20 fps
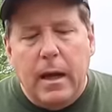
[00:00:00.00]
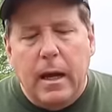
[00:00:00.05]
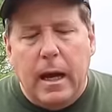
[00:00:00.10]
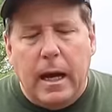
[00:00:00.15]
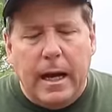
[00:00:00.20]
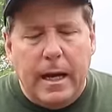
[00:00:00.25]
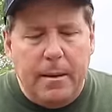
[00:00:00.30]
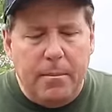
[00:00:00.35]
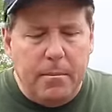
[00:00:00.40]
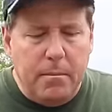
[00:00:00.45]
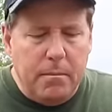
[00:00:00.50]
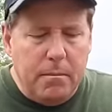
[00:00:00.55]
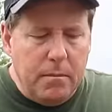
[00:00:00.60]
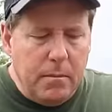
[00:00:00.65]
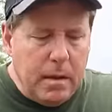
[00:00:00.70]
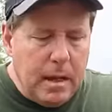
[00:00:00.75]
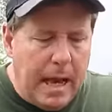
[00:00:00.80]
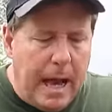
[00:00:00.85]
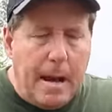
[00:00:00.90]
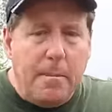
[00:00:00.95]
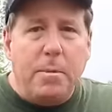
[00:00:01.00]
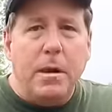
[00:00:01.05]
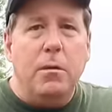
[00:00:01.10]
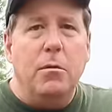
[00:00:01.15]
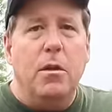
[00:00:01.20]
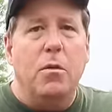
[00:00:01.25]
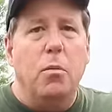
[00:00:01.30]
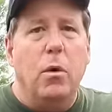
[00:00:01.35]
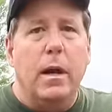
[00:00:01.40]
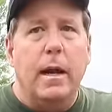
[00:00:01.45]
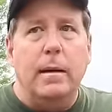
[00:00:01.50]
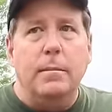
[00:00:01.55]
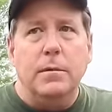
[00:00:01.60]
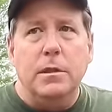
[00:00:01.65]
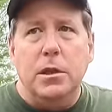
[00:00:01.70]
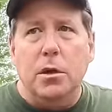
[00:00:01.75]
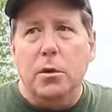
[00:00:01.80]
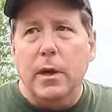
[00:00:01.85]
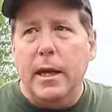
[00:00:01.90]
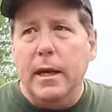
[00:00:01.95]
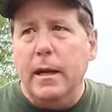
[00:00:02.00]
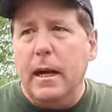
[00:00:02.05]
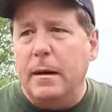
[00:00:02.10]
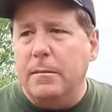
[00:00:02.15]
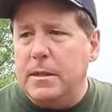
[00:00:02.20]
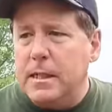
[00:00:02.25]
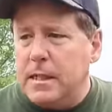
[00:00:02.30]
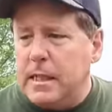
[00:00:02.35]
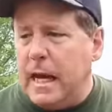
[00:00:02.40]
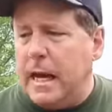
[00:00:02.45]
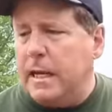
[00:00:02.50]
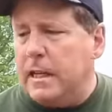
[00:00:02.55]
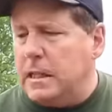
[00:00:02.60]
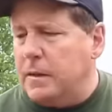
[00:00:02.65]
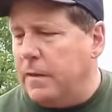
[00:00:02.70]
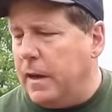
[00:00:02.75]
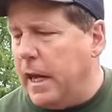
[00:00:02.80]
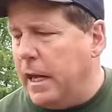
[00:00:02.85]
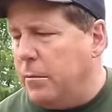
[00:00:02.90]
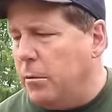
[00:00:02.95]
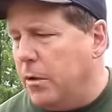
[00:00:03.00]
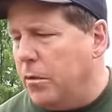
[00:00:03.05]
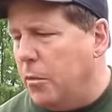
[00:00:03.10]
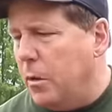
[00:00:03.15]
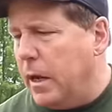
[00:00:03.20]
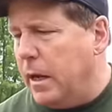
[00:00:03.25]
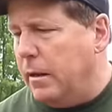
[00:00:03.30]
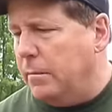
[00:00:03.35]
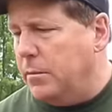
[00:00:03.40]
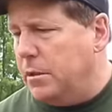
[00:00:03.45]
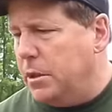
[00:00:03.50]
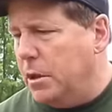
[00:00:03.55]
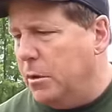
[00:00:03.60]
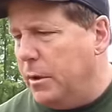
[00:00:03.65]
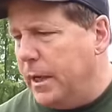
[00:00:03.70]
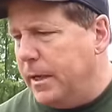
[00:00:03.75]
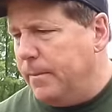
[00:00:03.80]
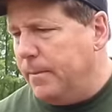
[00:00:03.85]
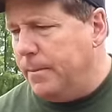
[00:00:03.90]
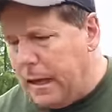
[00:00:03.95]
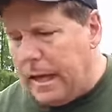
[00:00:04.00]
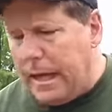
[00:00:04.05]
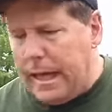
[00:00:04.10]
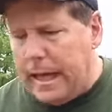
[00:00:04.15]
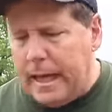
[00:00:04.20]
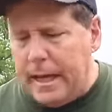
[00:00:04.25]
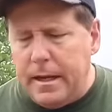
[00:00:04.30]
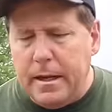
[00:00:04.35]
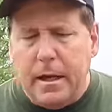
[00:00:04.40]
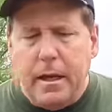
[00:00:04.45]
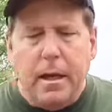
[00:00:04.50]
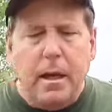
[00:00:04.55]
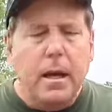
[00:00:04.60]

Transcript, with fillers: I'm happy with what I'm doing, I'm satisfied with what I'm doing, and